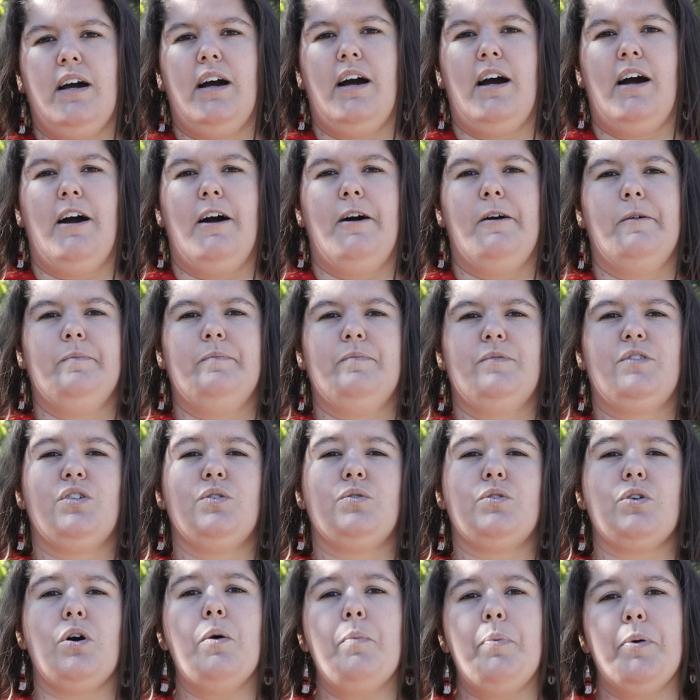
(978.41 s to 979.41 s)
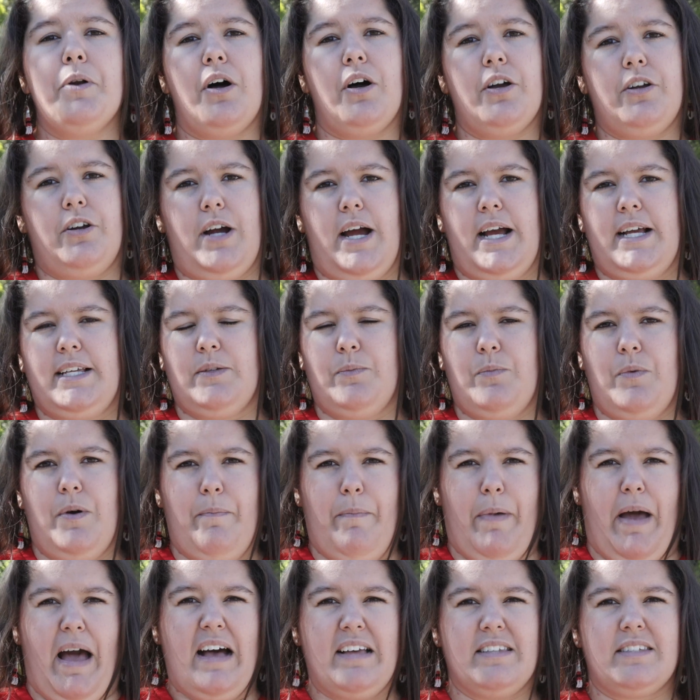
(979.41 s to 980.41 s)
So don't put all your eggs in
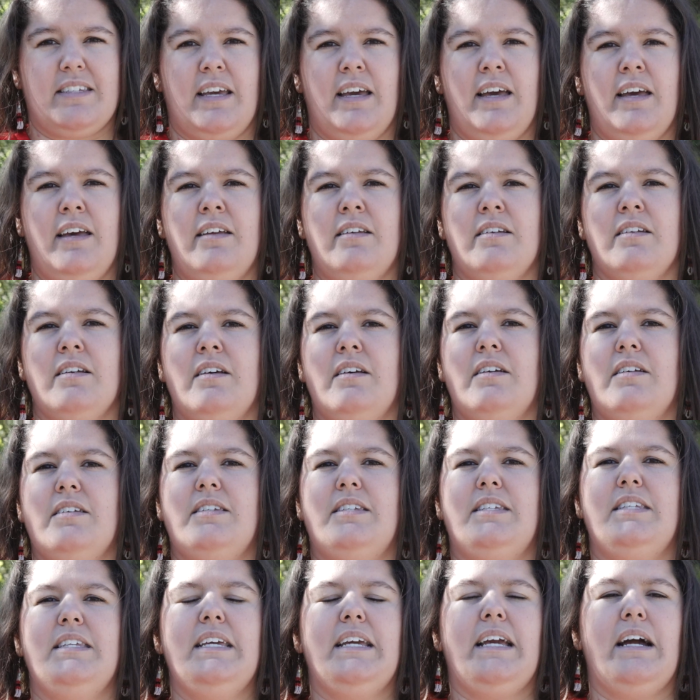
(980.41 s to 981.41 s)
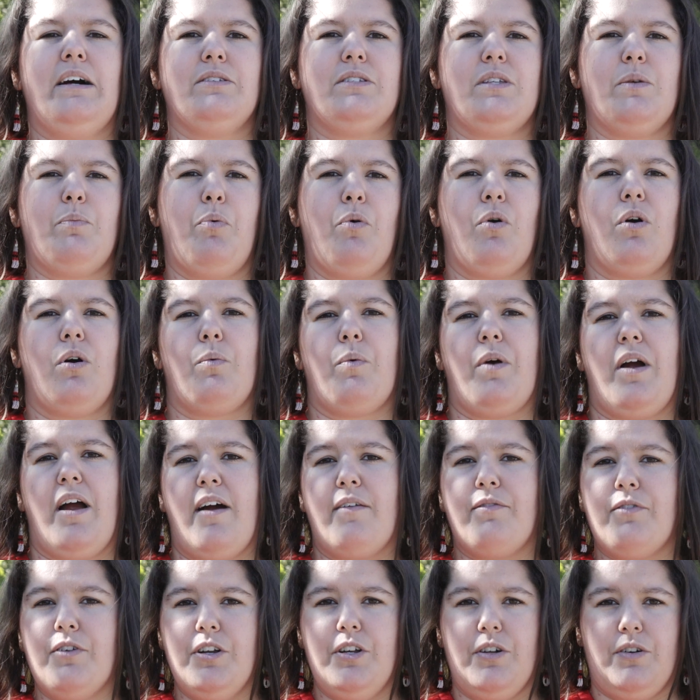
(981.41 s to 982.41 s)
one basket. Seek out support
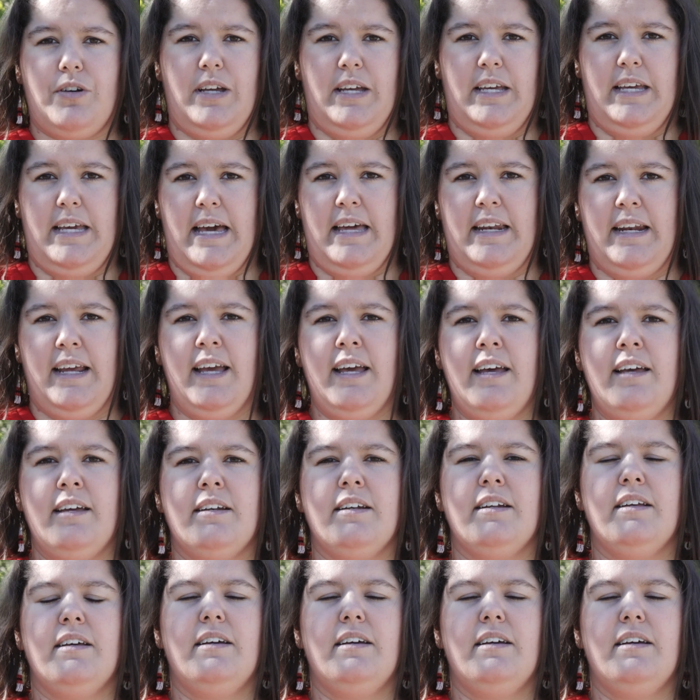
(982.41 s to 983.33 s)
wherever you can get it.